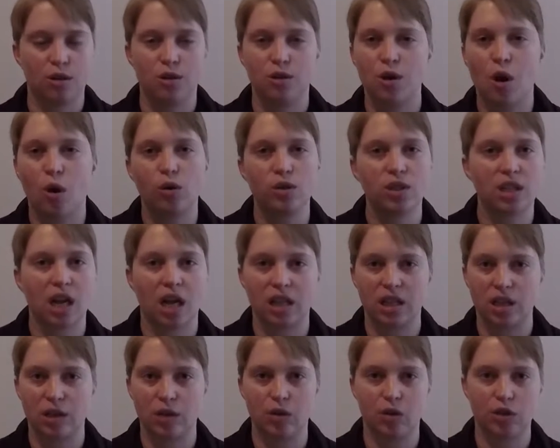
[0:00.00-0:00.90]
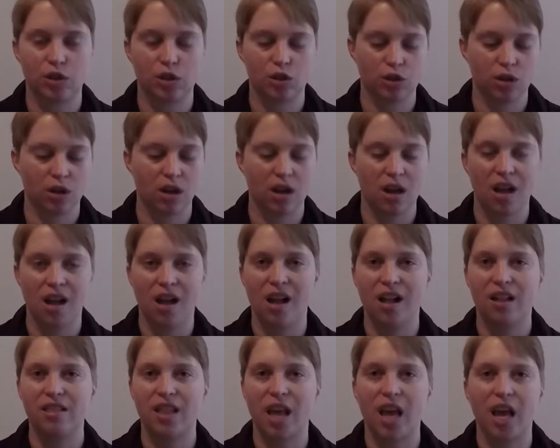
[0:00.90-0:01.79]
No sign language.
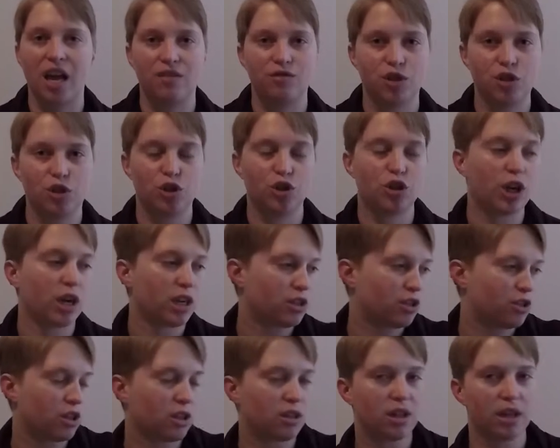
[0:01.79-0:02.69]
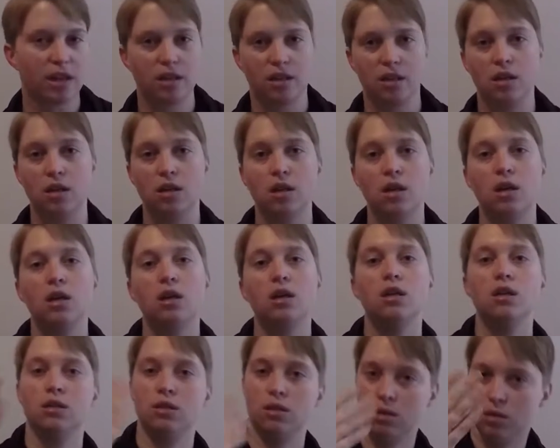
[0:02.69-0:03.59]
They had to gesture like,
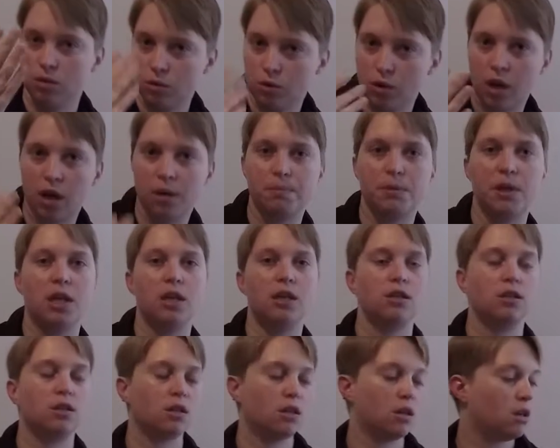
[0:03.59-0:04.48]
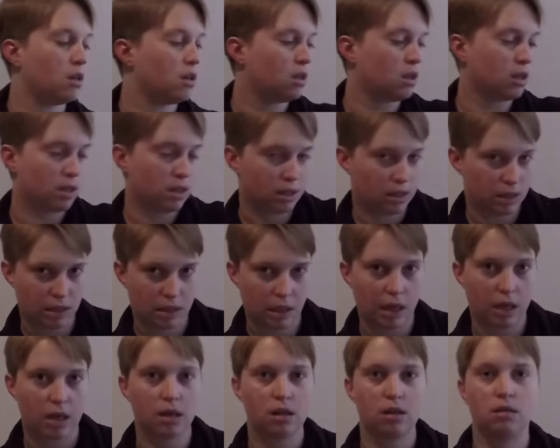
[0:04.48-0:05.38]
you come here,
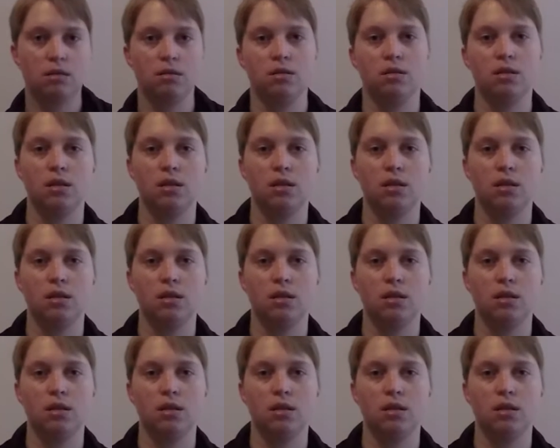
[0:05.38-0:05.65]
sit,